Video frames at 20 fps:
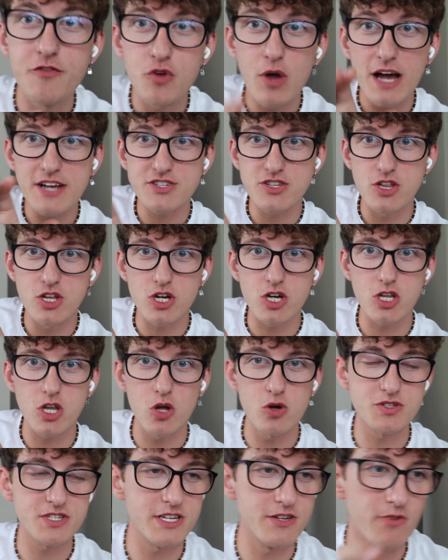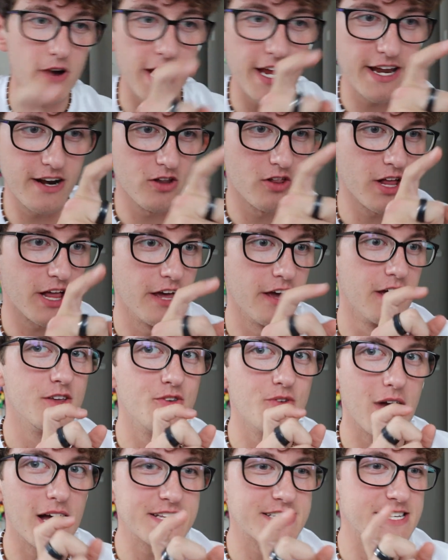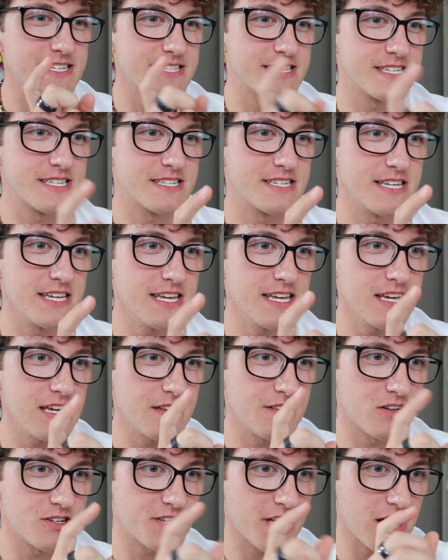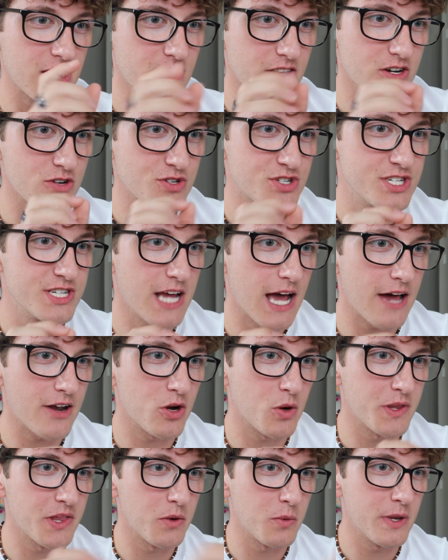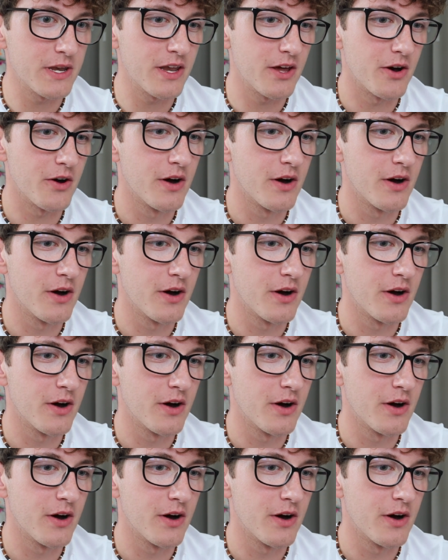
If you guys look closely right here, look it. You guys can see it. There's like a little shadow in the window.